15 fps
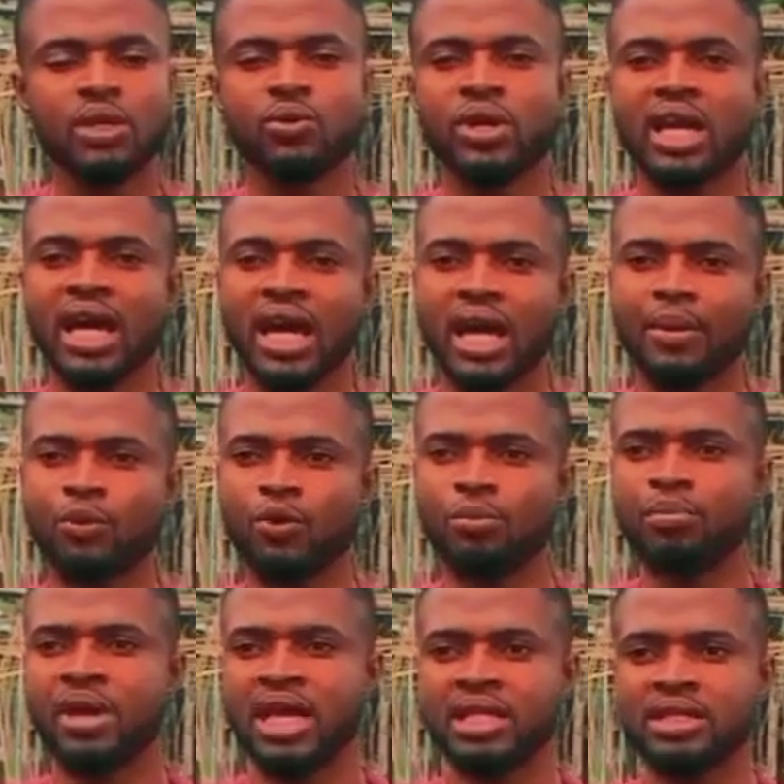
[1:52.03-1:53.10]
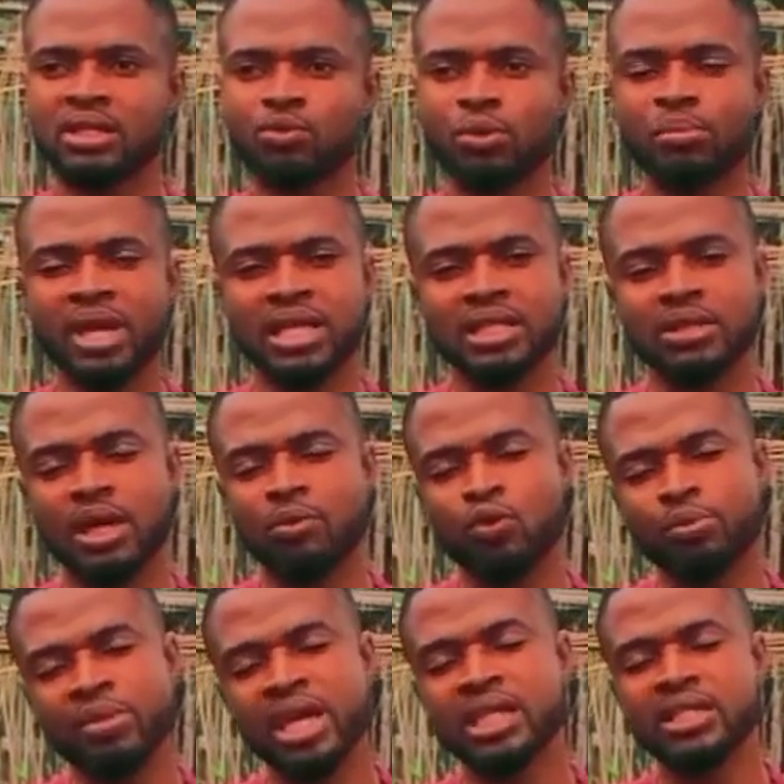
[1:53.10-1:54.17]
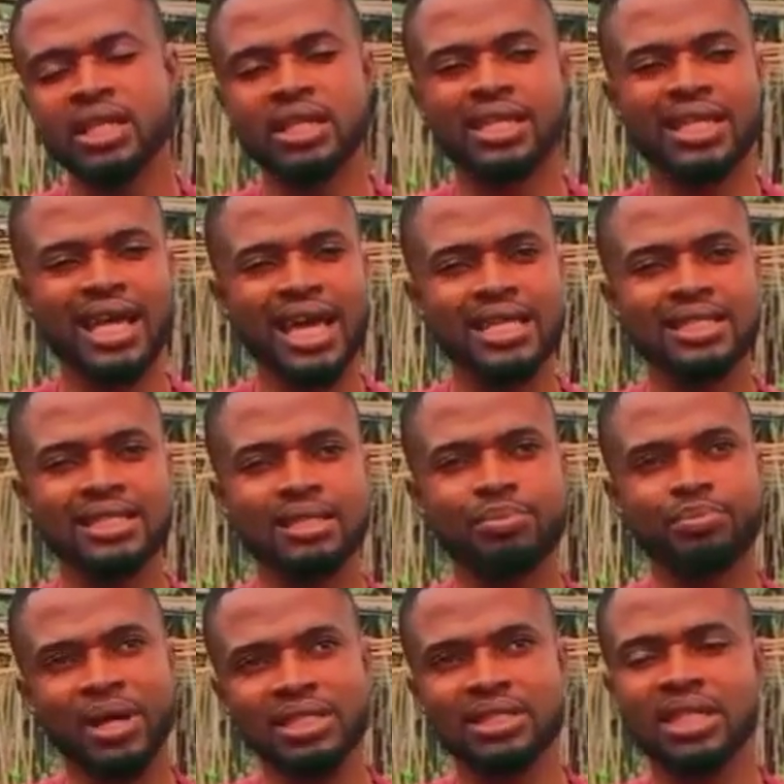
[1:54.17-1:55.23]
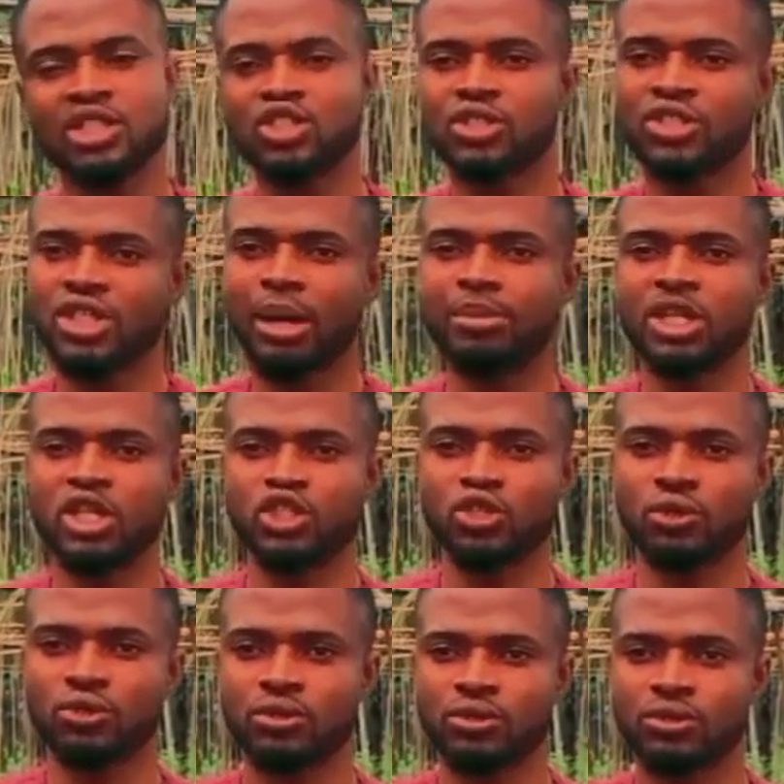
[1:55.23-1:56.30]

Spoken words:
we made 90% germination.